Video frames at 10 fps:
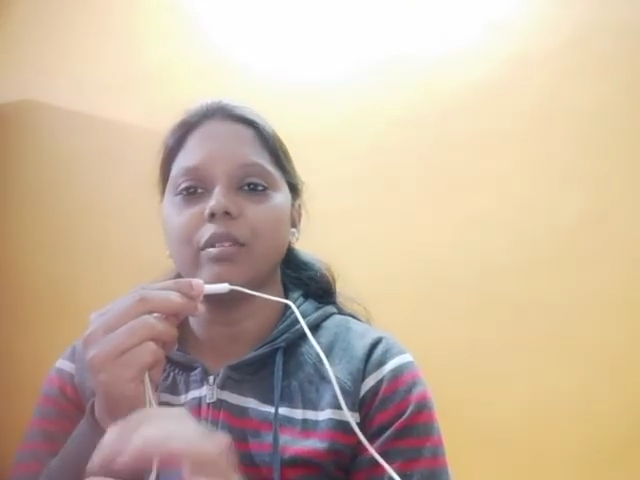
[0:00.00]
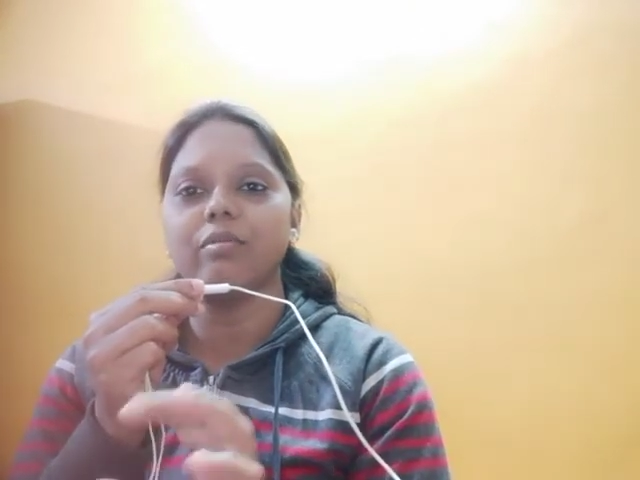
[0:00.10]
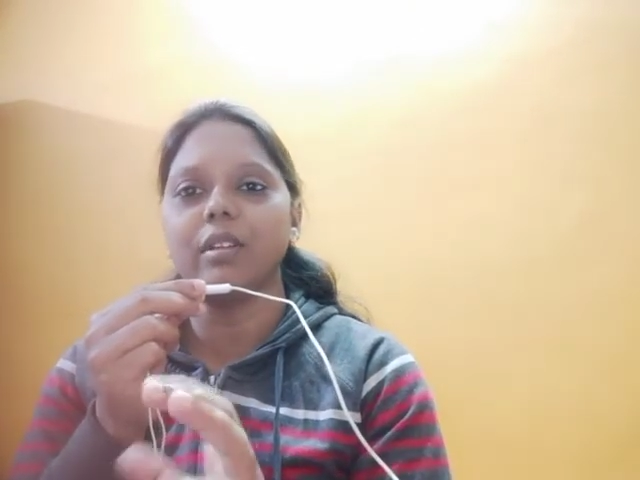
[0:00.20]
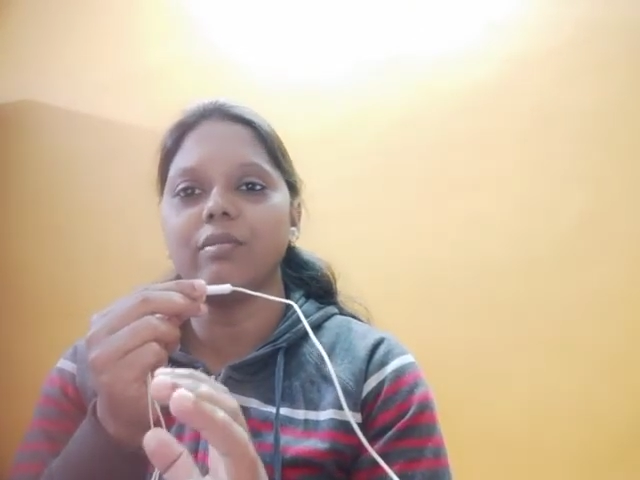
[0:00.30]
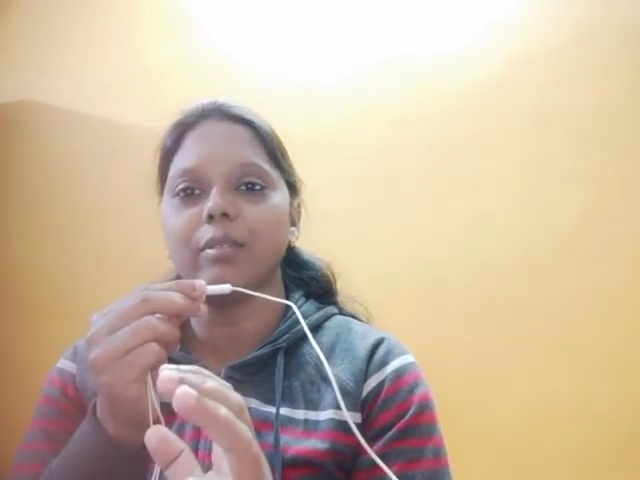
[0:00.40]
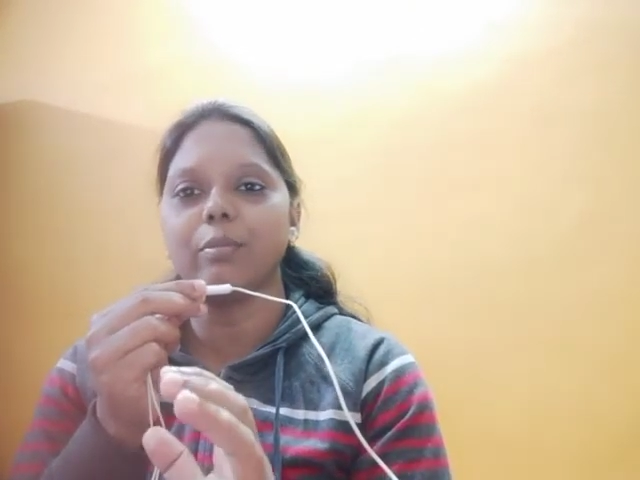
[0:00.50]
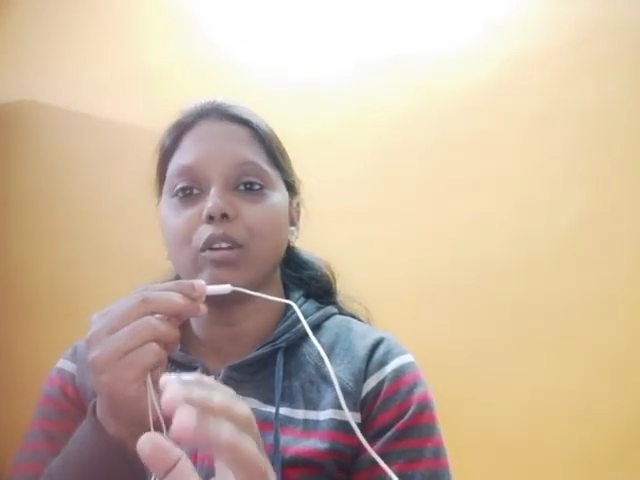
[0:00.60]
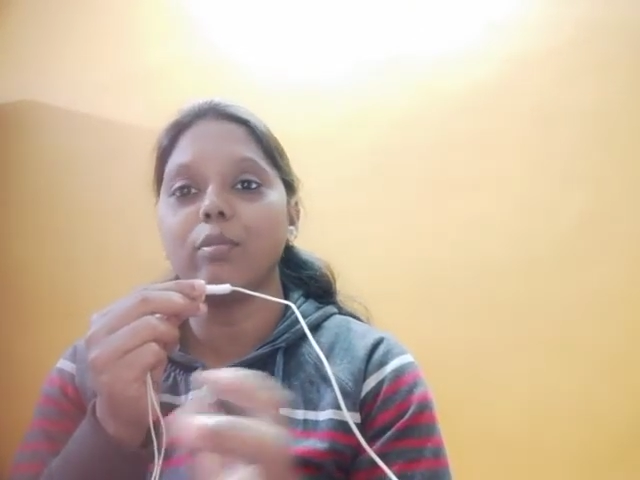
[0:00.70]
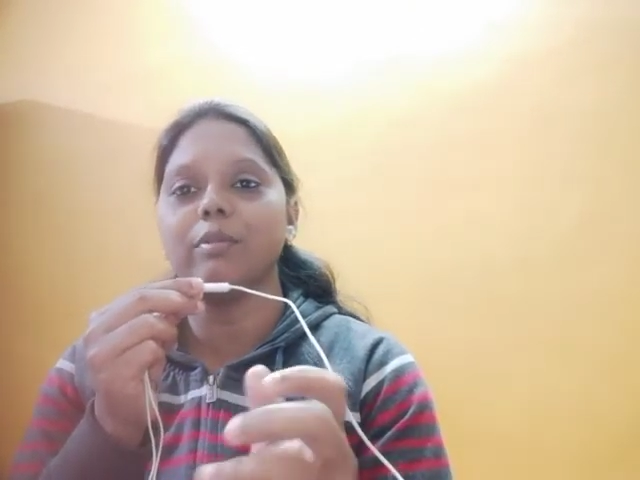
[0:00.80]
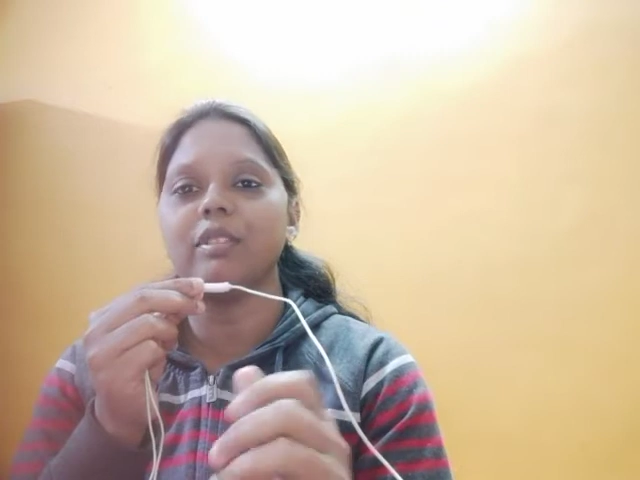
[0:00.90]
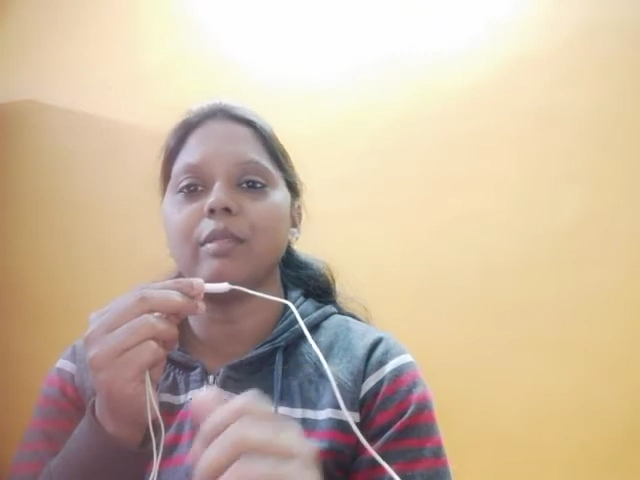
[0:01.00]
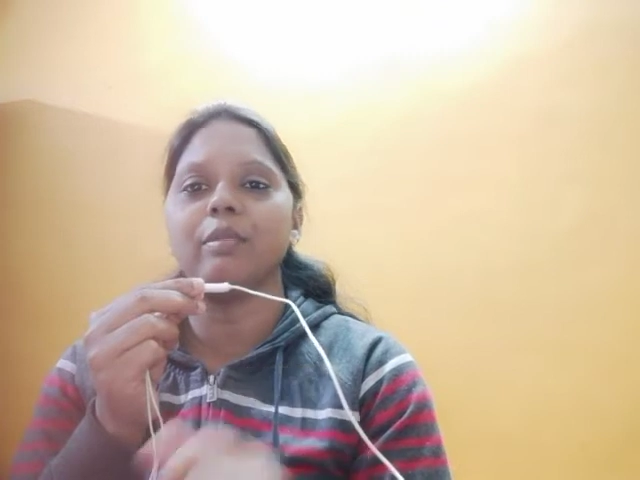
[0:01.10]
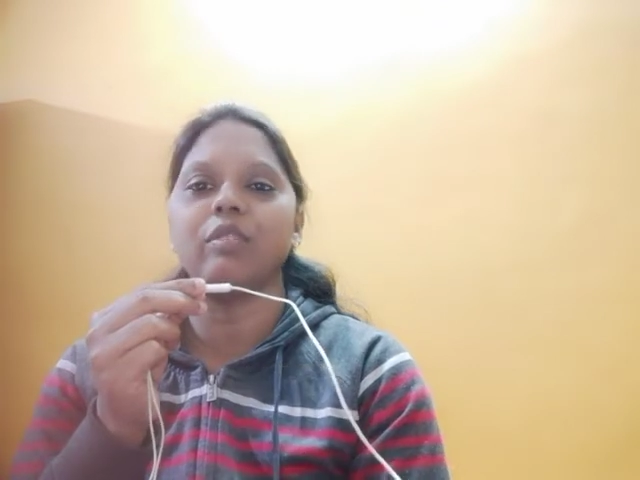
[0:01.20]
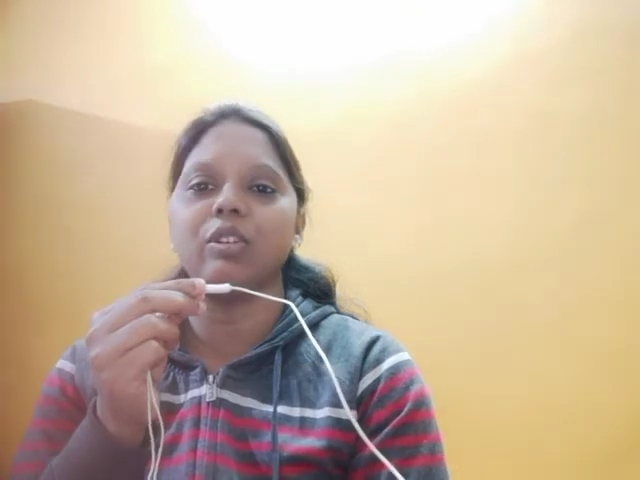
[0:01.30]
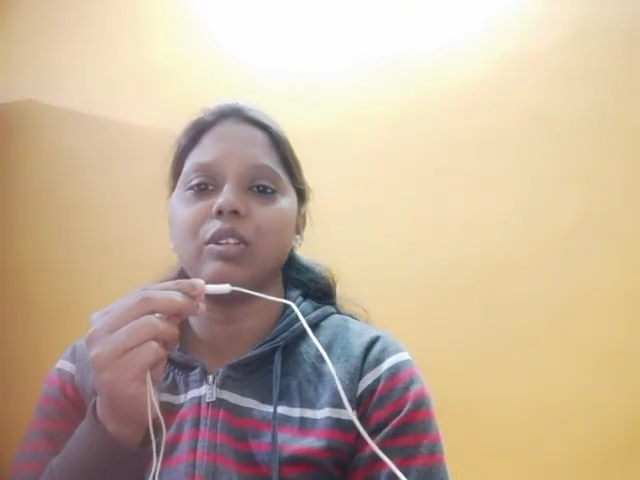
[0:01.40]
different problem
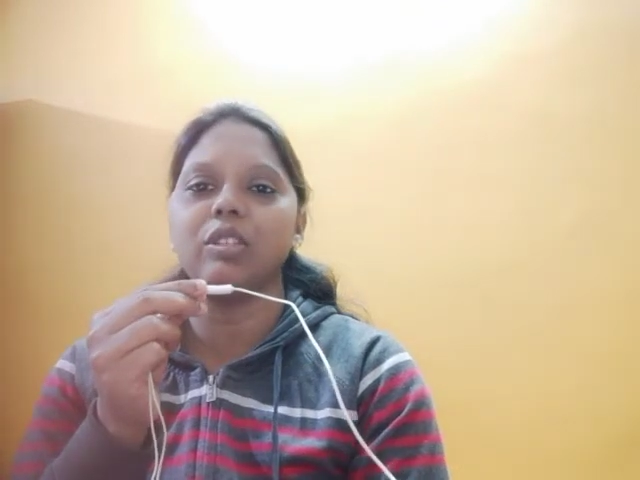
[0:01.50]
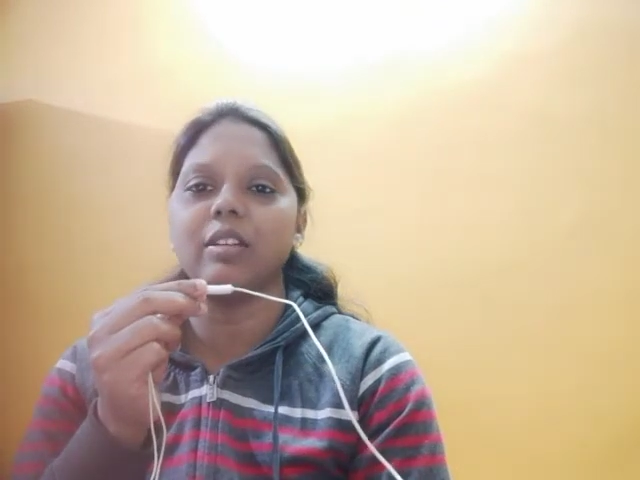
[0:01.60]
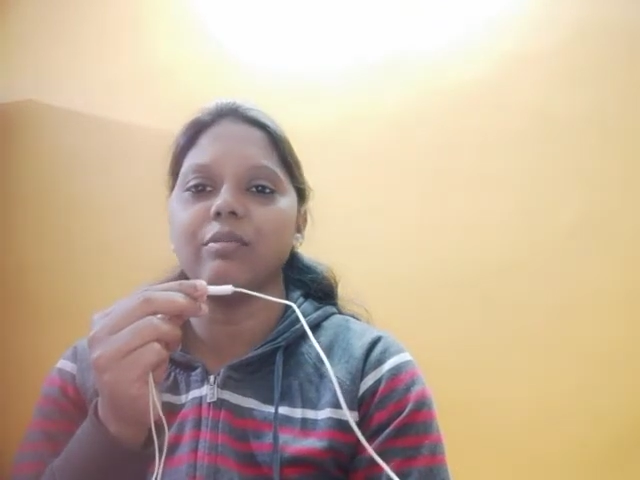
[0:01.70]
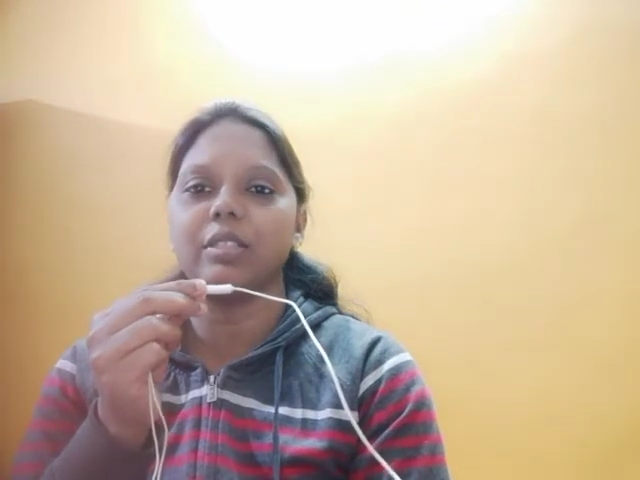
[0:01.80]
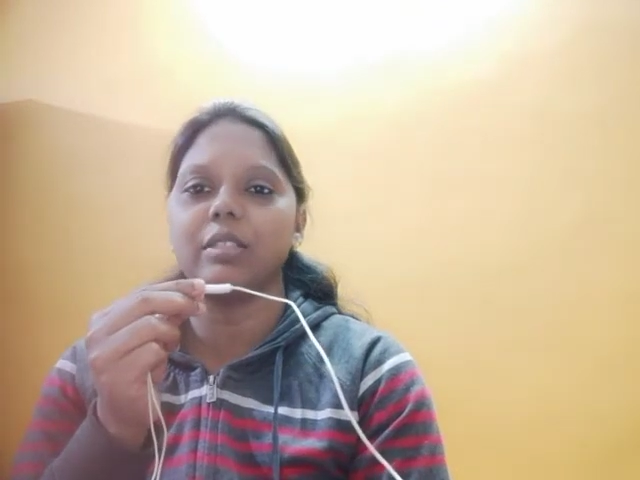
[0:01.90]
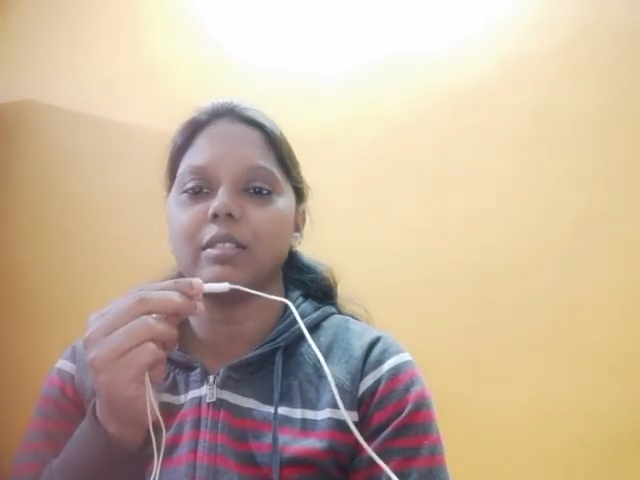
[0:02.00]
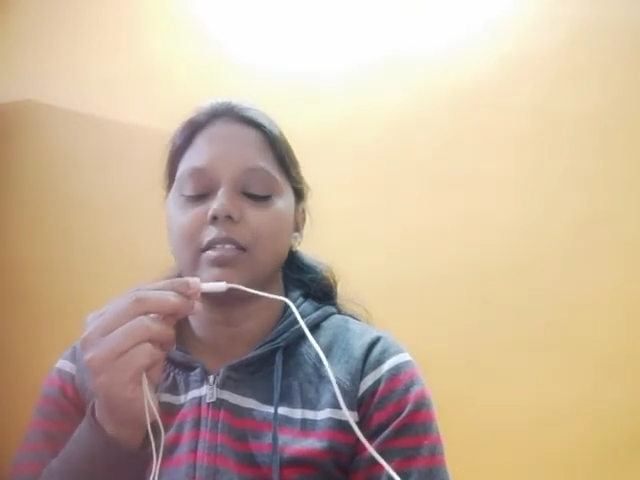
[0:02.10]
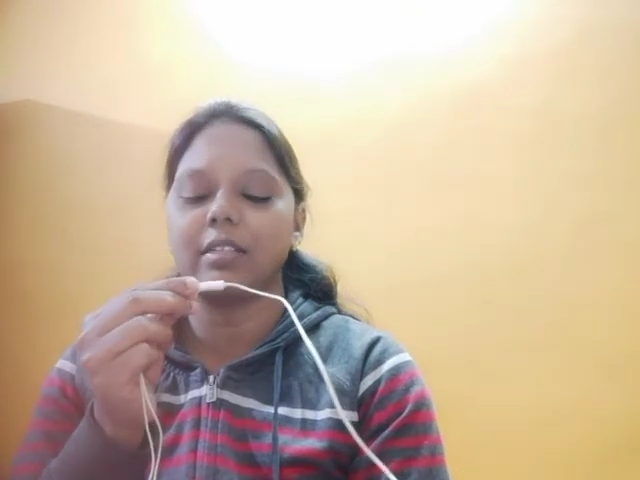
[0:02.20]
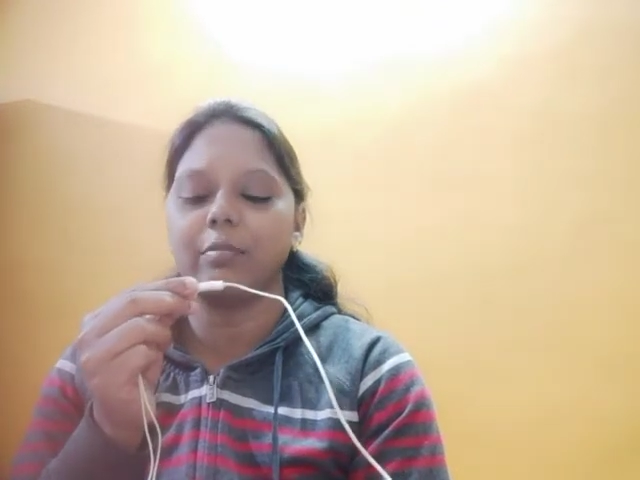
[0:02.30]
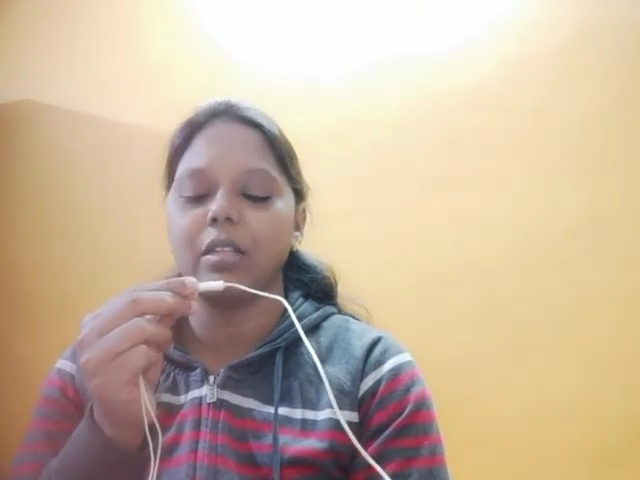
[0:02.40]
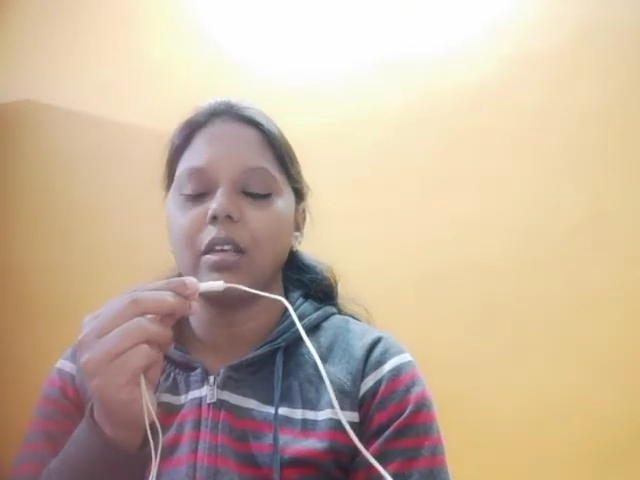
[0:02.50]
statement for each and every team.